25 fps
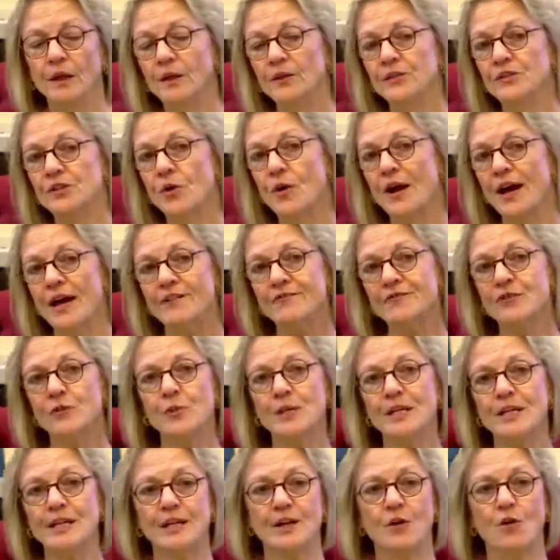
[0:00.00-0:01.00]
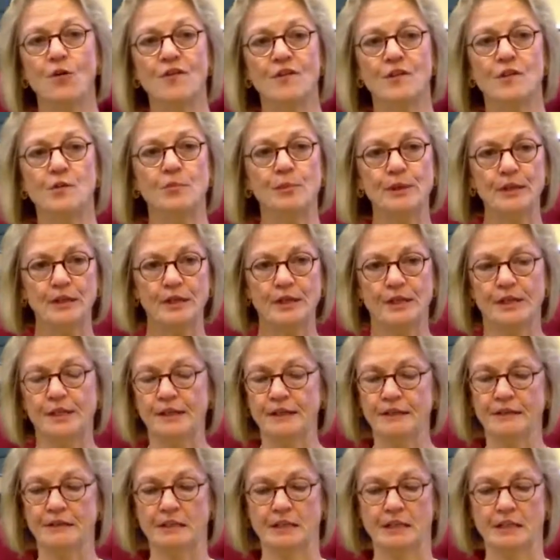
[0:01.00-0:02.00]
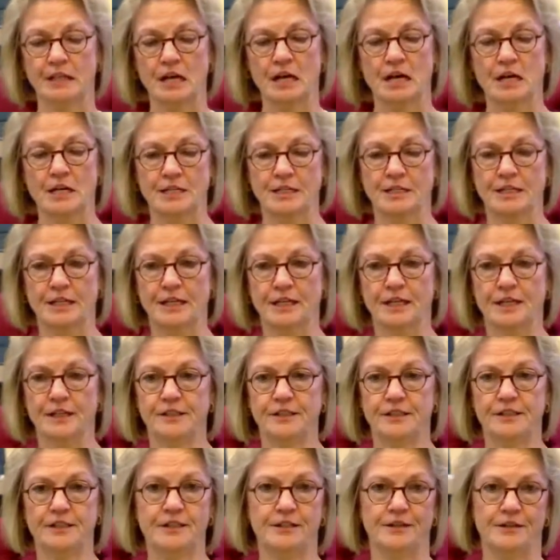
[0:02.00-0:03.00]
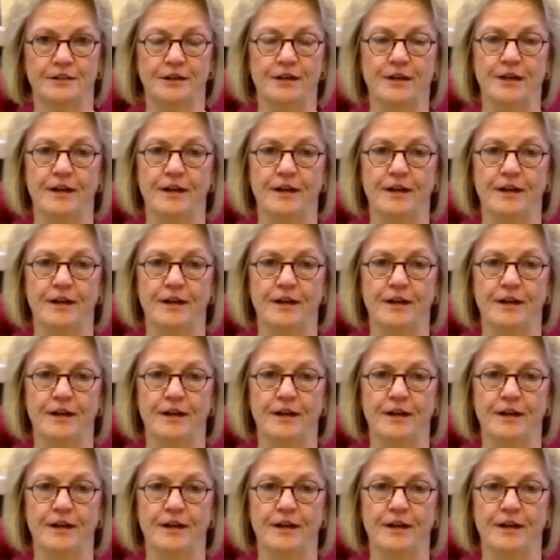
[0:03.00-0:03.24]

So, after we get over the big things, the context